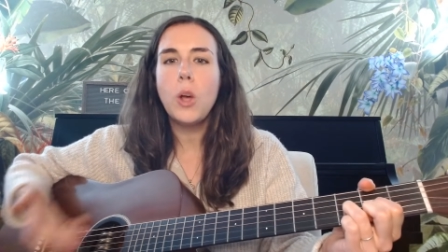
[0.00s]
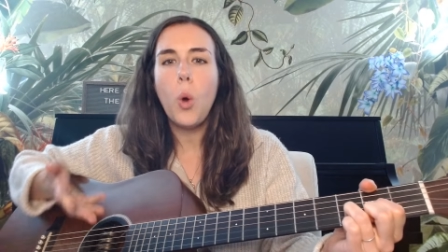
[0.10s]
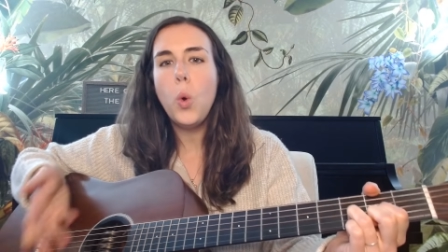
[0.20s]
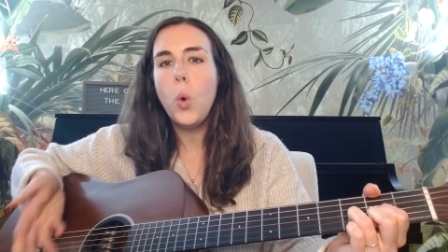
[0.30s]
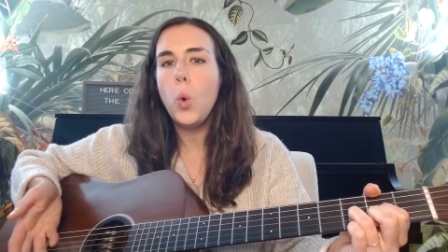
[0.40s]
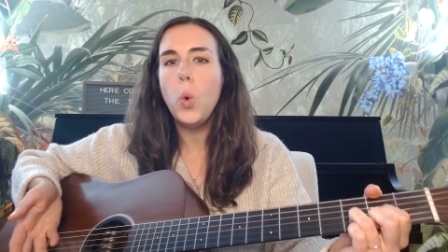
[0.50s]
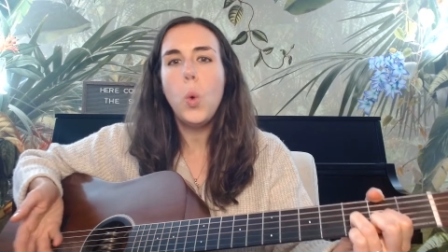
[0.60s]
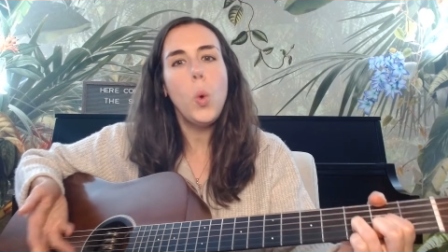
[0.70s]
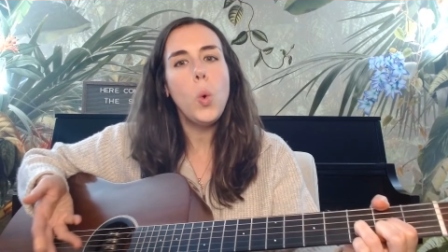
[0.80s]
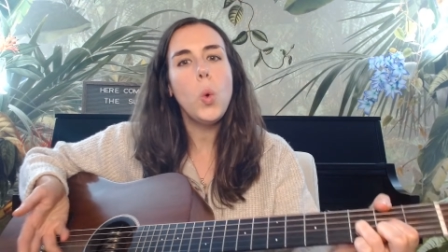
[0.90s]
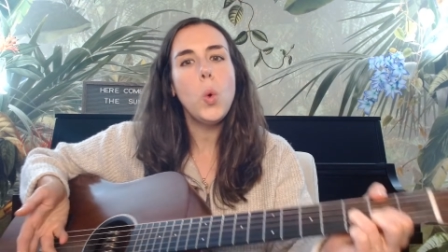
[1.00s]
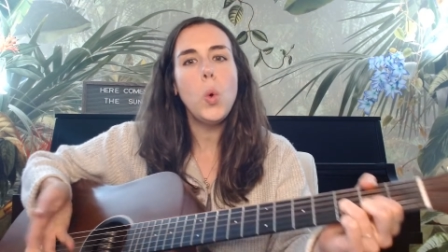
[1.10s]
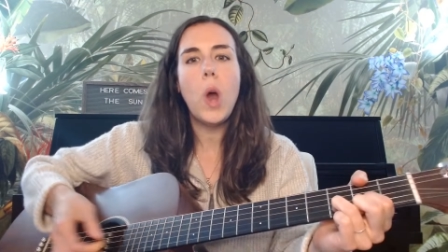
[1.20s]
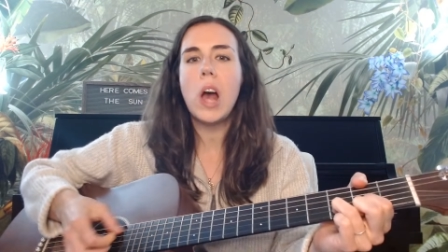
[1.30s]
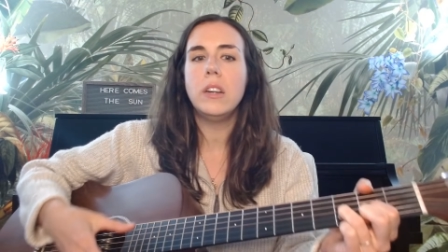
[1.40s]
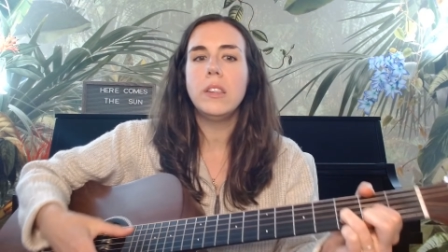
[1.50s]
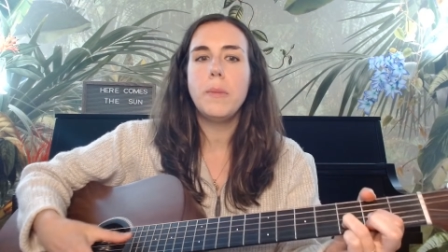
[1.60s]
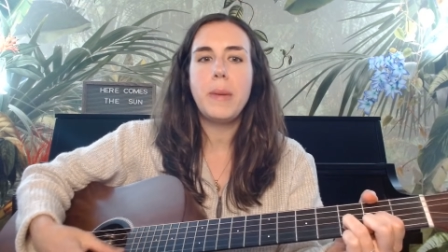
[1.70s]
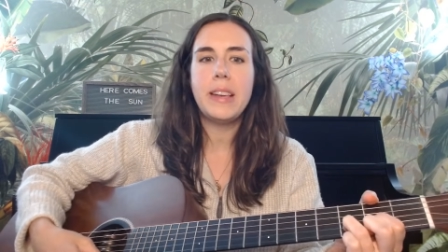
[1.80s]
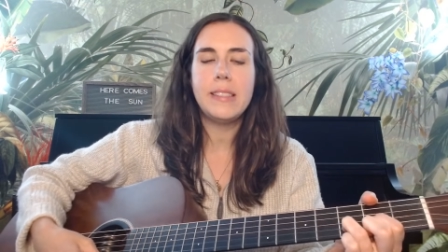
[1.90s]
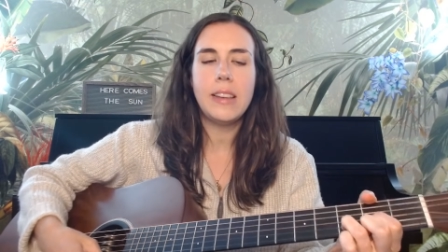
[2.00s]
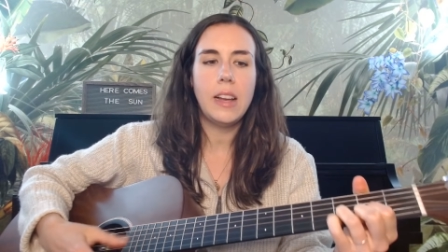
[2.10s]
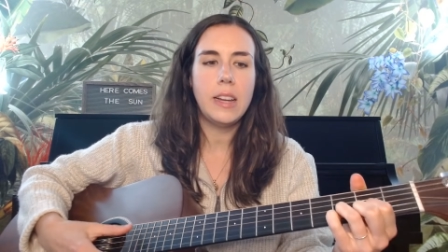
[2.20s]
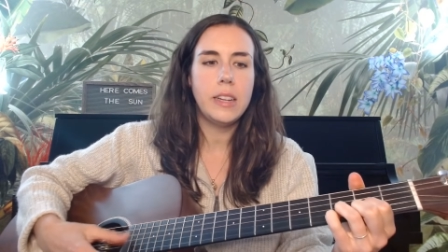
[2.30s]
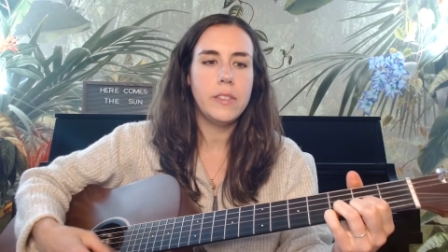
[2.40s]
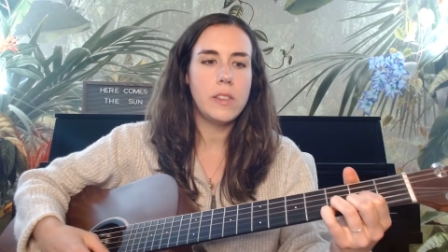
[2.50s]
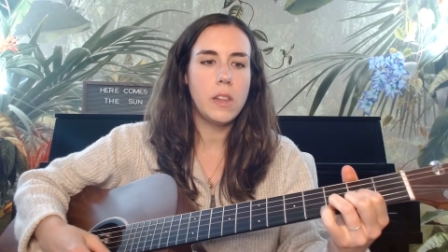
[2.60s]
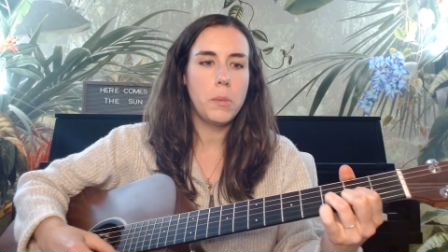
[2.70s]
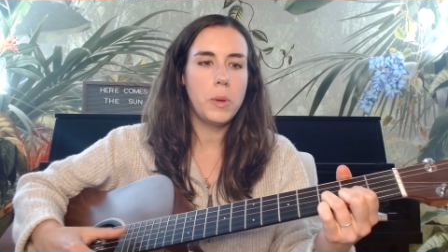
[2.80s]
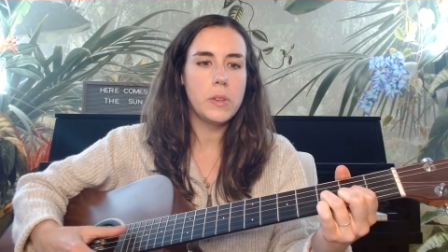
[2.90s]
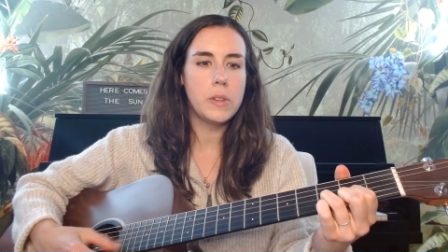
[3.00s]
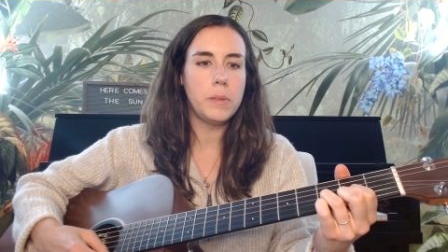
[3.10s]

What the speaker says: ooh ooh ooh ooh, all the basic kind of syllables.